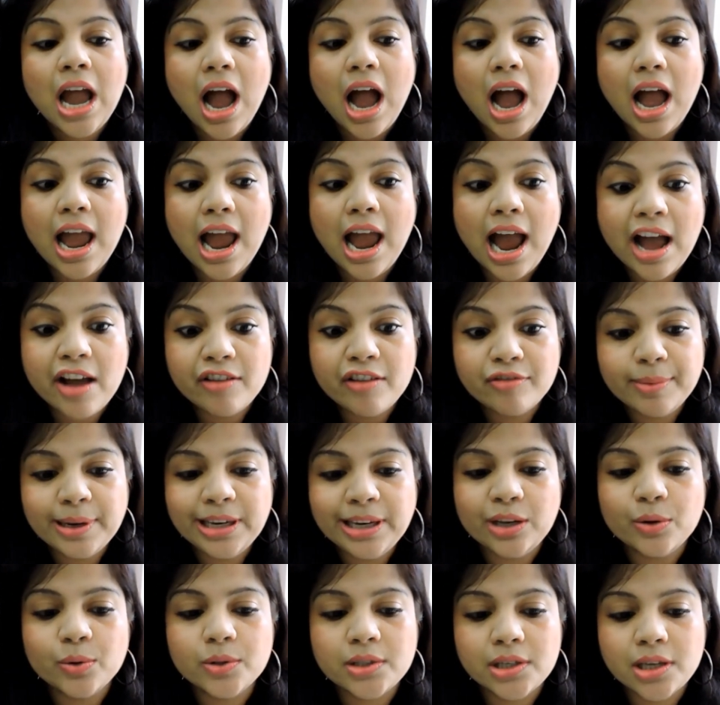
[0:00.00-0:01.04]
I have
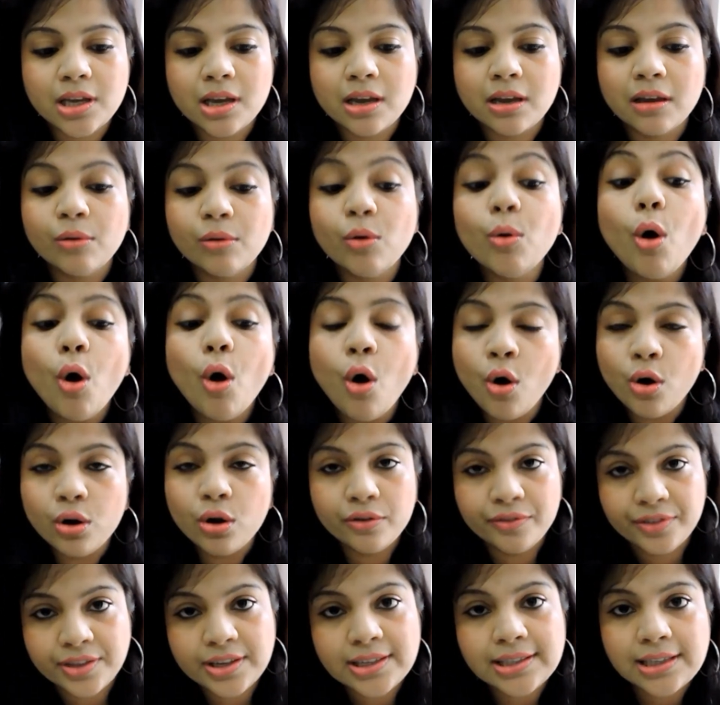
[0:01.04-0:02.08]
been using all
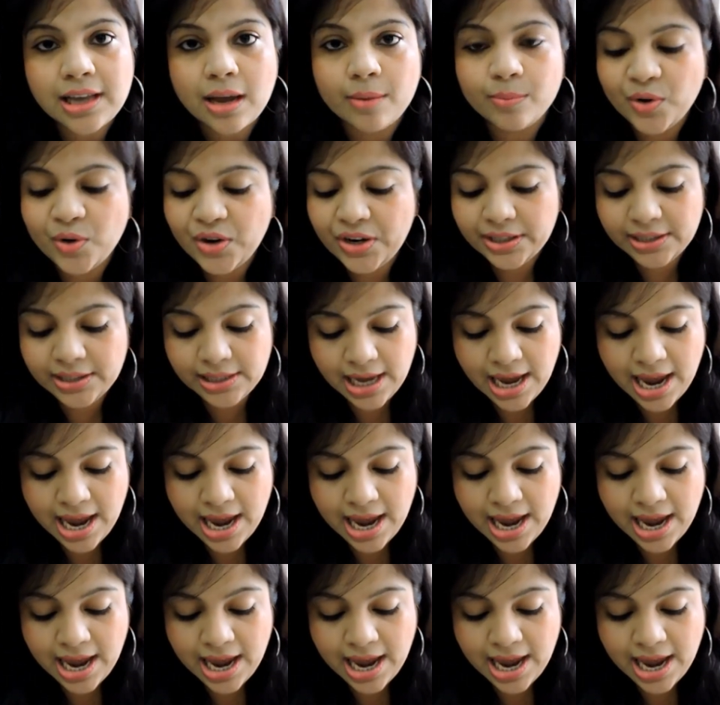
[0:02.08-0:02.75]
of the summers